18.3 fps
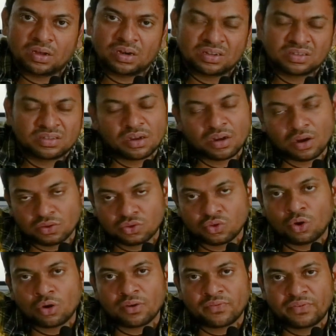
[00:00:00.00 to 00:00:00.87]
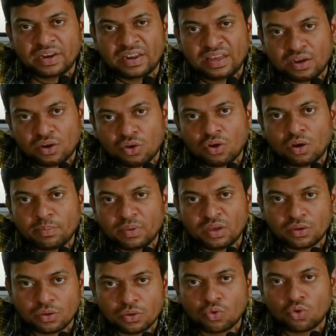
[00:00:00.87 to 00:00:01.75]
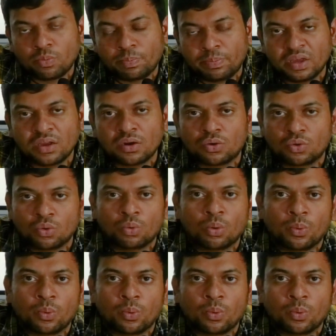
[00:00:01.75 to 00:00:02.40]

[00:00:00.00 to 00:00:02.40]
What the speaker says: It is a sort of an economic grouping to